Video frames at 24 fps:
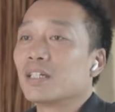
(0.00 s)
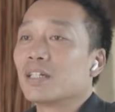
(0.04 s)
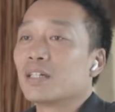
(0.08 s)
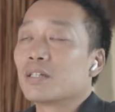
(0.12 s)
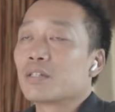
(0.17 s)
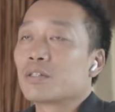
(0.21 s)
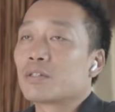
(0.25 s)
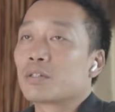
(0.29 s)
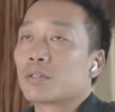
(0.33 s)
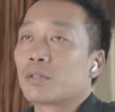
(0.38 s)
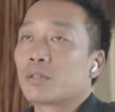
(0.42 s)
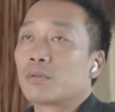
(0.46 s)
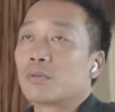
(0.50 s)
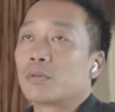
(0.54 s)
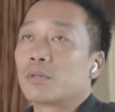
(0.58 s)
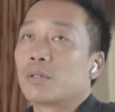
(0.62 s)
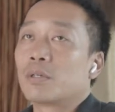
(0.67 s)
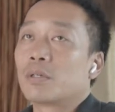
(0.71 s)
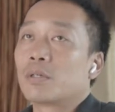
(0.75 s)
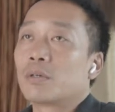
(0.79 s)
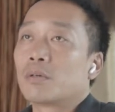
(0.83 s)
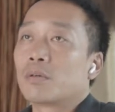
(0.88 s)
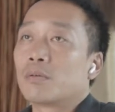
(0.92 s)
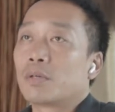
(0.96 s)
So
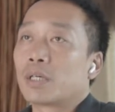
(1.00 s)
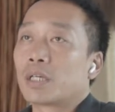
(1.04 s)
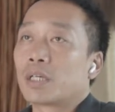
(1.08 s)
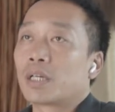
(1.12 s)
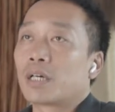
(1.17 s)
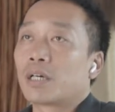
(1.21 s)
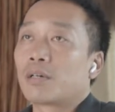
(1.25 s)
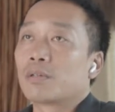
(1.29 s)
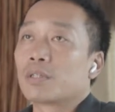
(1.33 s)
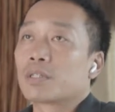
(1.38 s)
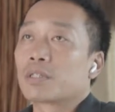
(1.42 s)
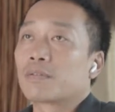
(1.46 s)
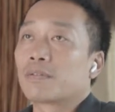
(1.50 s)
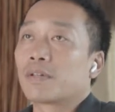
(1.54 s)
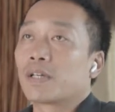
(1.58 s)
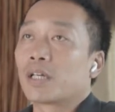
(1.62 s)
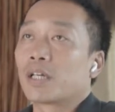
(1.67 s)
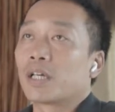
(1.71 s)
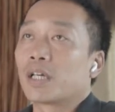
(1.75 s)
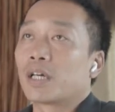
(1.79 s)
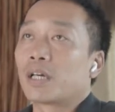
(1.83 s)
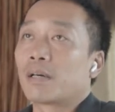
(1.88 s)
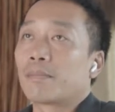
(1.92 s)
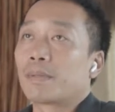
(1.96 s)
when I was
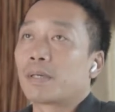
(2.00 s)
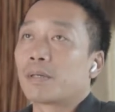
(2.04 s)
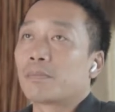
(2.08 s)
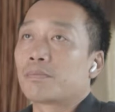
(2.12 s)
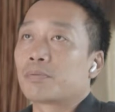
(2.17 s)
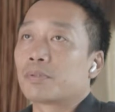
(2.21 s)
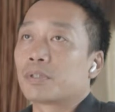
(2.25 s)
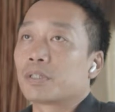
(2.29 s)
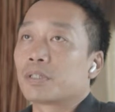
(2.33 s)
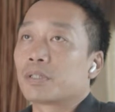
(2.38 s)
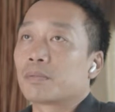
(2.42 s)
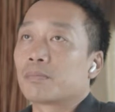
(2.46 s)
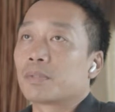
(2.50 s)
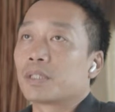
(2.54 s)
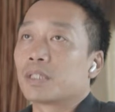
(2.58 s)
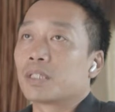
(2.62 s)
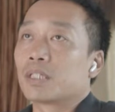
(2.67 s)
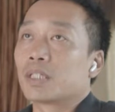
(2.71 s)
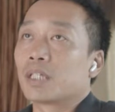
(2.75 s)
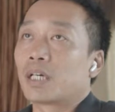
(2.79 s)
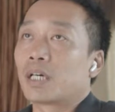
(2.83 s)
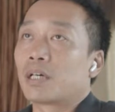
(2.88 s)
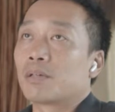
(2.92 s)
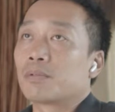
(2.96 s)
thinking about printed
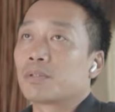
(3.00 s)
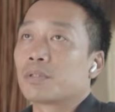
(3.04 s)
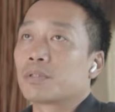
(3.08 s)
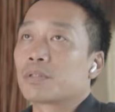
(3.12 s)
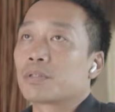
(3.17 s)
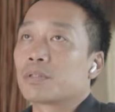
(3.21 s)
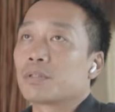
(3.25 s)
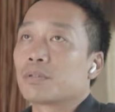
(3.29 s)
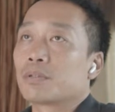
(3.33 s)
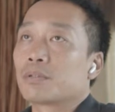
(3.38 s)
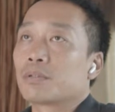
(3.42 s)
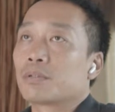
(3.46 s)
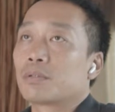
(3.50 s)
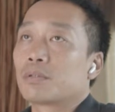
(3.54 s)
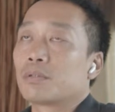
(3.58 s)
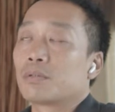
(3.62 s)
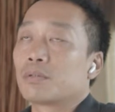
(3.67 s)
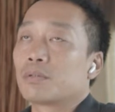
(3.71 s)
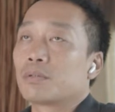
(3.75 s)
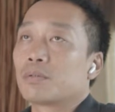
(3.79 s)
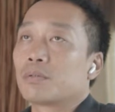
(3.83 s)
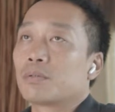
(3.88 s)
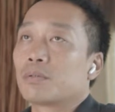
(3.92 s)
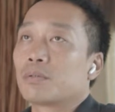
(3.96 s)
media, I would still
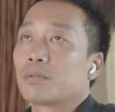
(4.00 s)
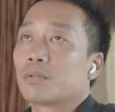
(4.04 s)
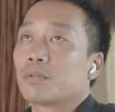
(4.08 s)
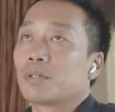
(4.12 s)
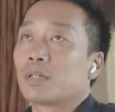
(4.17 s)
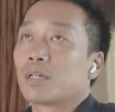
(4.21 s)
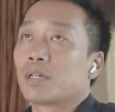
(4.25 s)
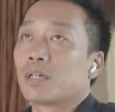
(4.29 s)
do